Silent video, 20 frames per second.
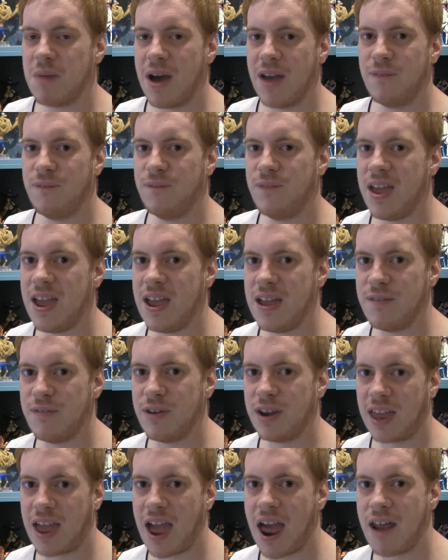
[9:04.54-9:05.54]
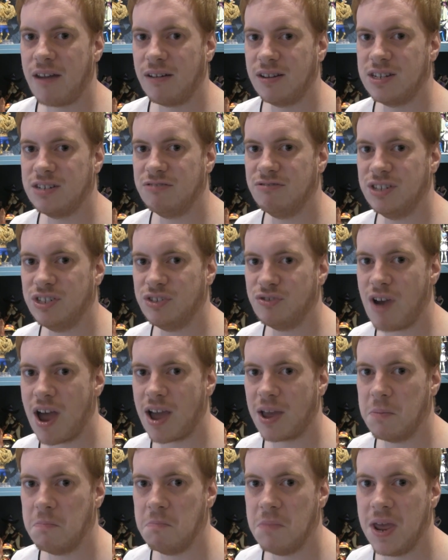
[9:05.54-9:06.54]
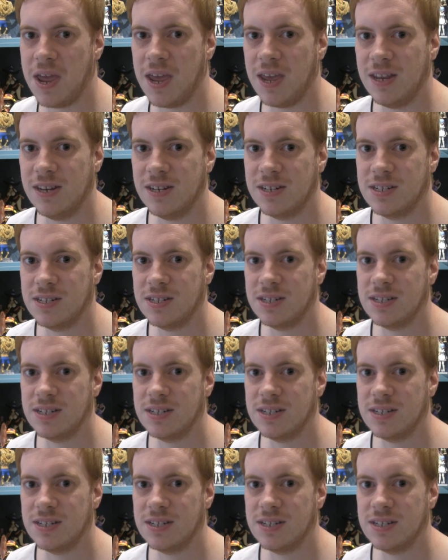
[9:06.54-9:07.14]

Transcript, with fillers: my favourite character in Dragon Maid.